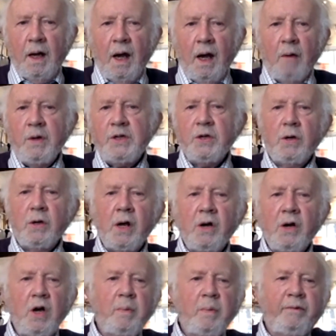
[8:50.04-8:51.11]
We took a
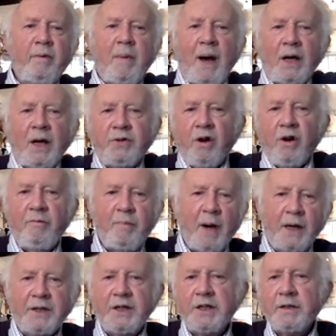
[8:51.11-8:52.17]
group of about 12
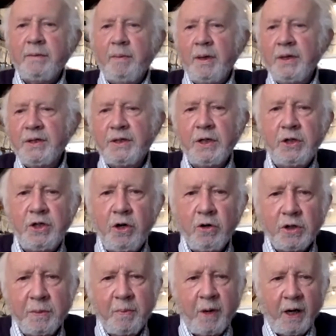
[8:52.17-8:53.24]
participants to
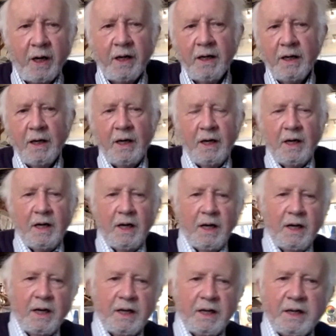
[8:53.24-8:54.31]
Tewkesbury.
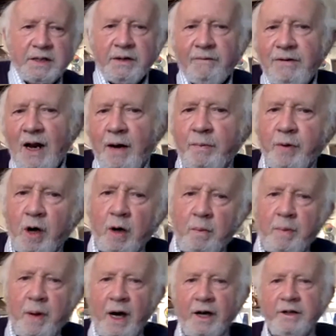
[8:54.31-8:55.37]
It's a flood-prone
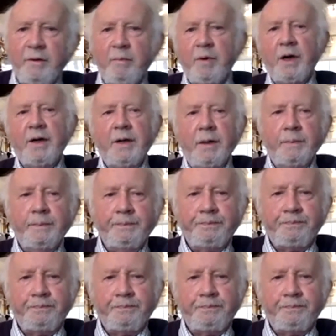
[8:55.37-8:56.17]
part of Britain.